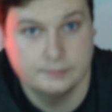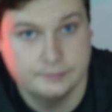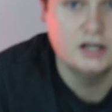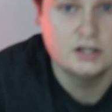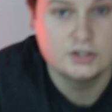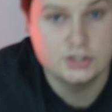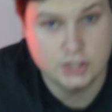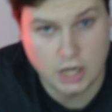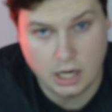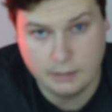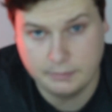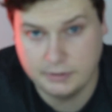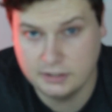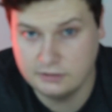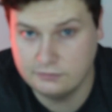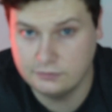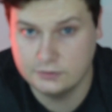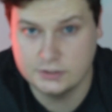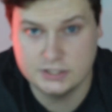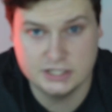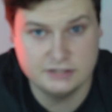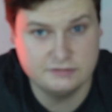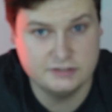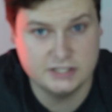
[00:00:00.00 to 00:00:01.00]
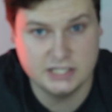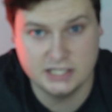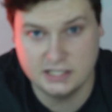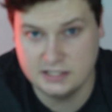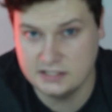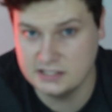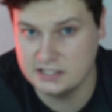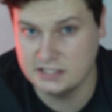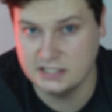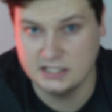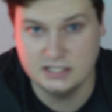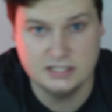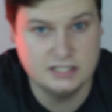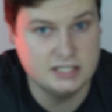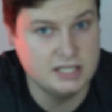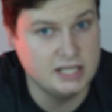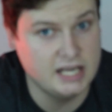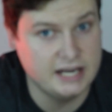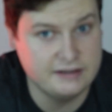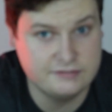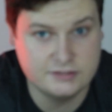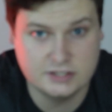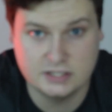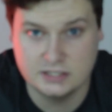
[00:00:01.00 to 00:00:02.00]
Shopping for dividends and
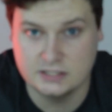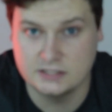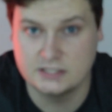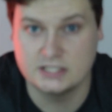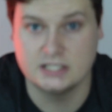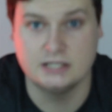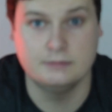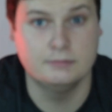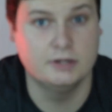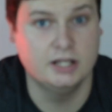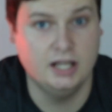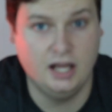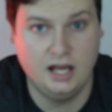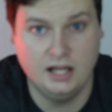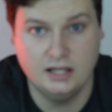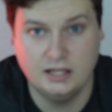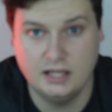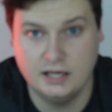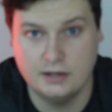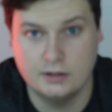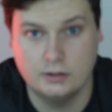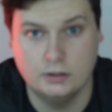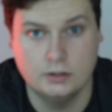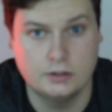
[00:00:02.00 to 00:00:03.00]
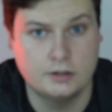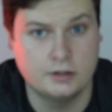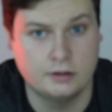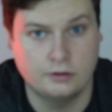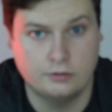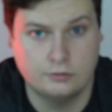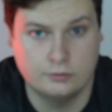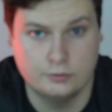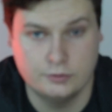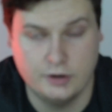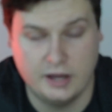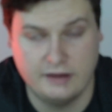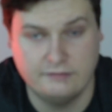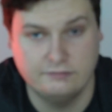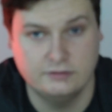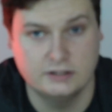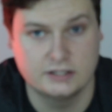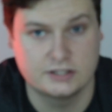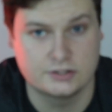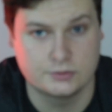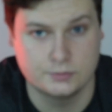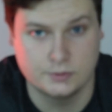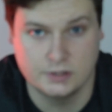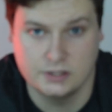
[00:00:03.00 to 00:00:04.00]
ETFs can seem a lot like looking through
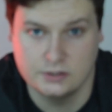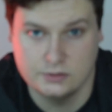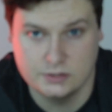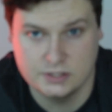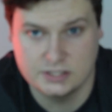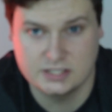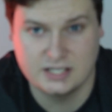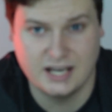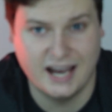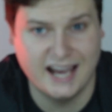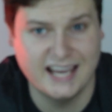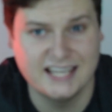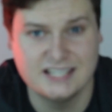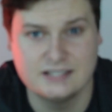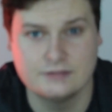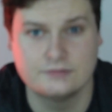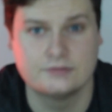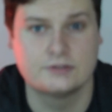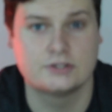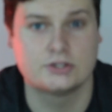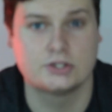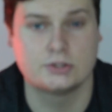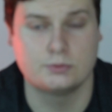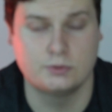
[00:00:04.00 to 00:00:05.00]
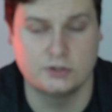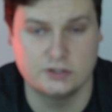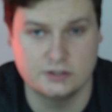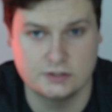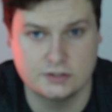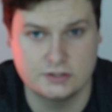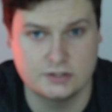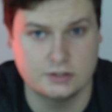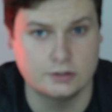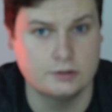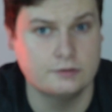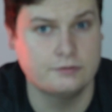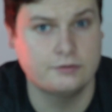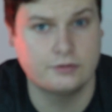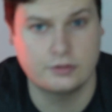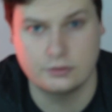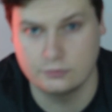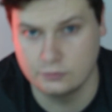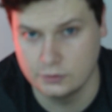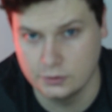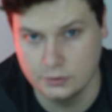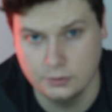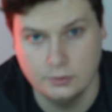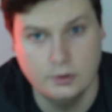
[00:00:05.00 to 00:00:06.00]
Netflix, where you just kind of surf
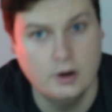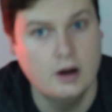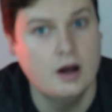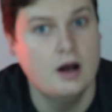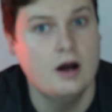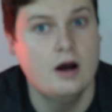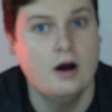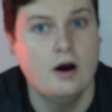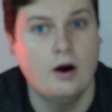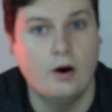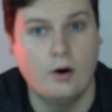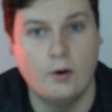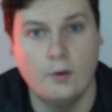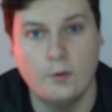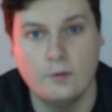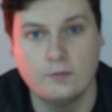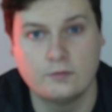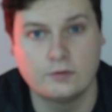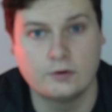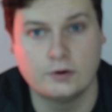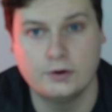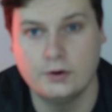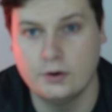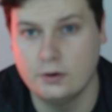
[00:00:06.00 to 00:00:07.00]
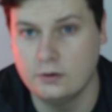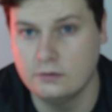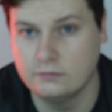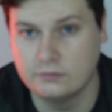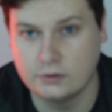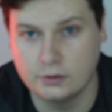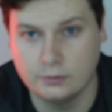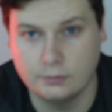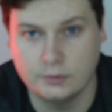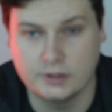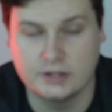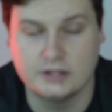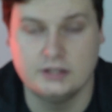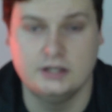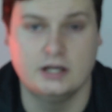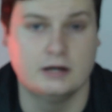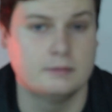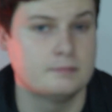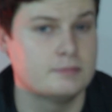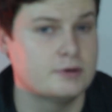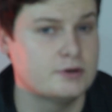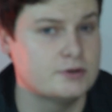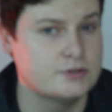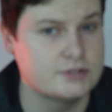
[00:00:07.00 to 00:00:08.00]
through over and over with
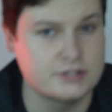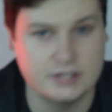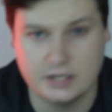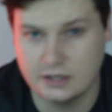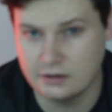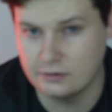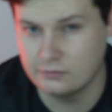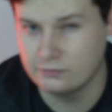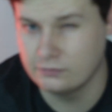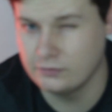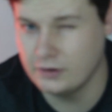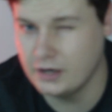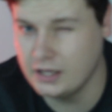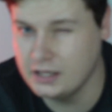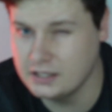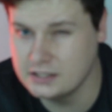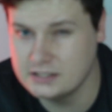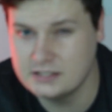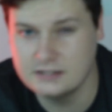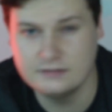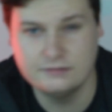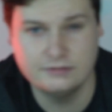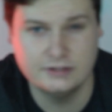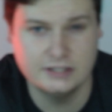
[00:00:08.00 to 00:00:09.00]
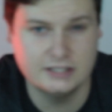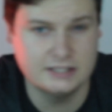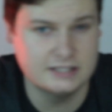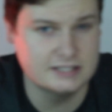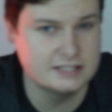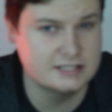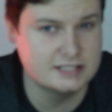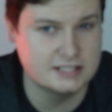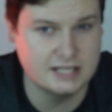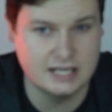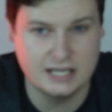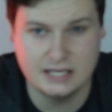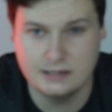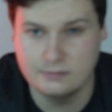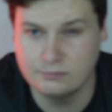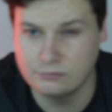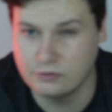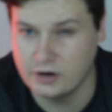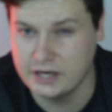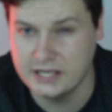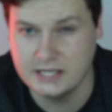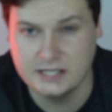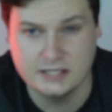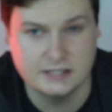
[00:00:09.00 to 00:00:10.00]
numbers that are relatively the same,
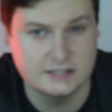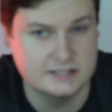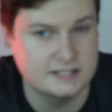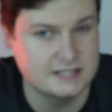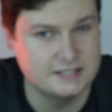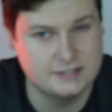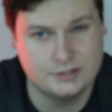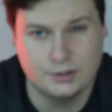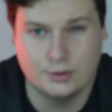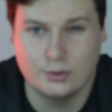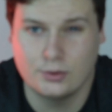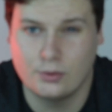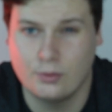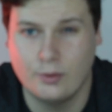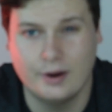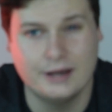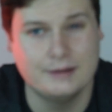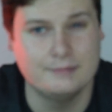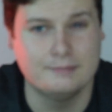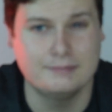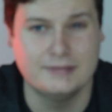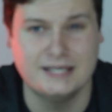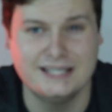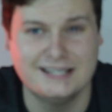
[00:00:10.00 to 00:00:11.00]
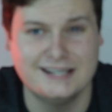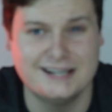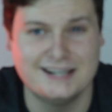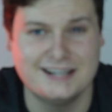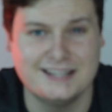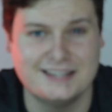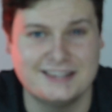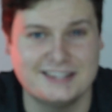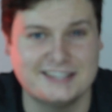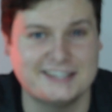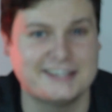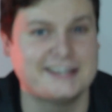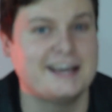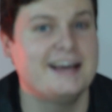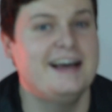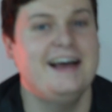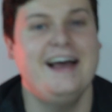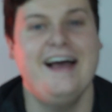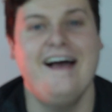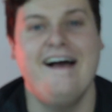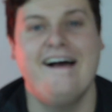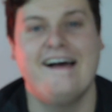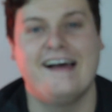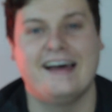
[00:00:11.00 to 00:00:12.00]
ratings that don't quite mean anything,
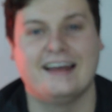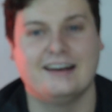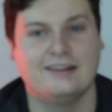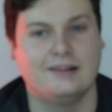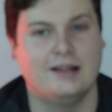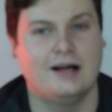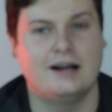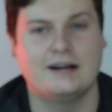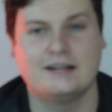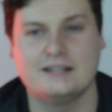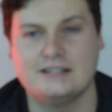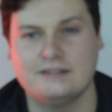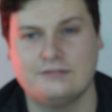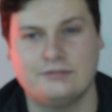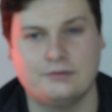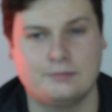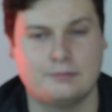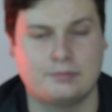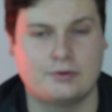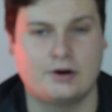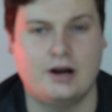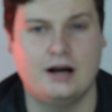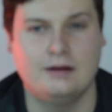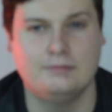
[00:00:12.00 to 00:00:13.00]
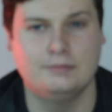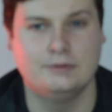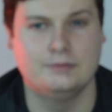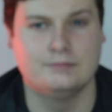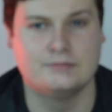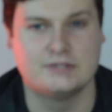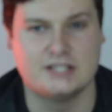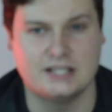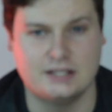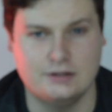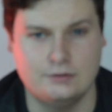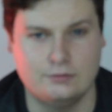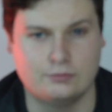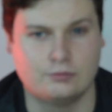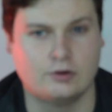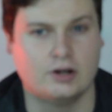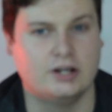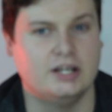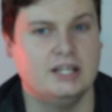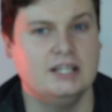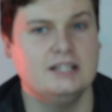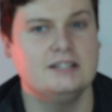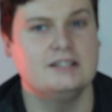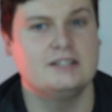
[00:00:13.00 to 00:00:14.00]
and a lot of different problems that you
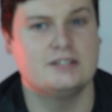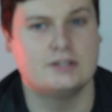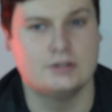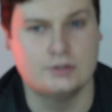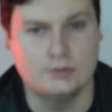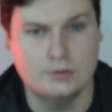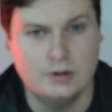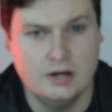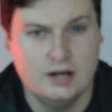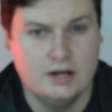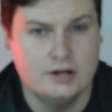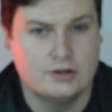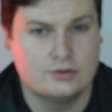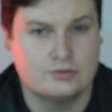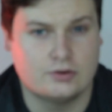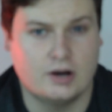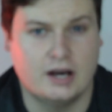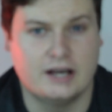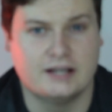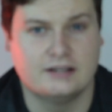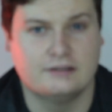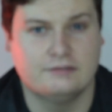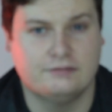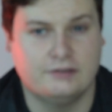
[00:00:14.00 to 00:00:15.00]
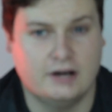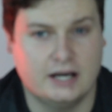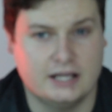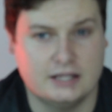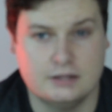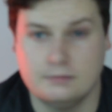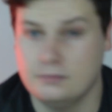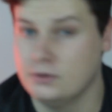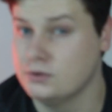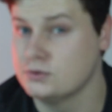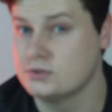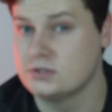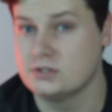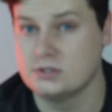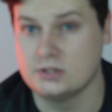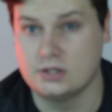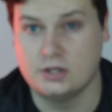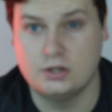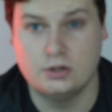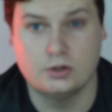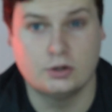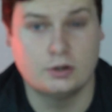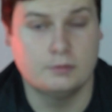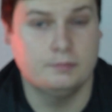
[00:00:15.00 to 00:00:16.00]
run into trying to find the most
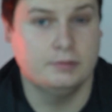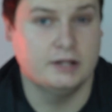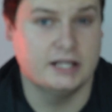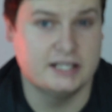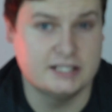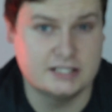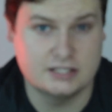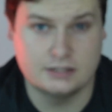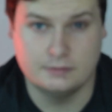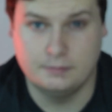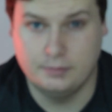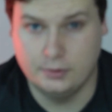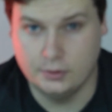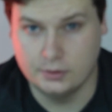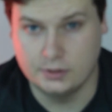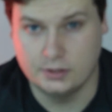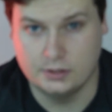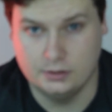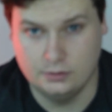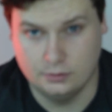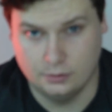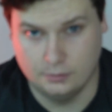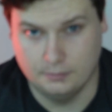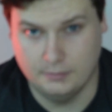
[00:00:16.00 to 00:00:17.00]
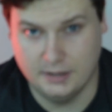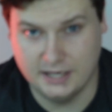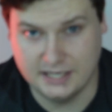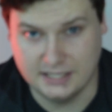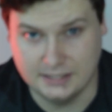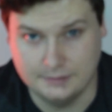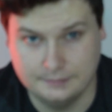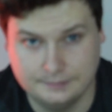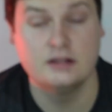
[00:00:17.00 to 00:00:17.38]
secure place to put your money.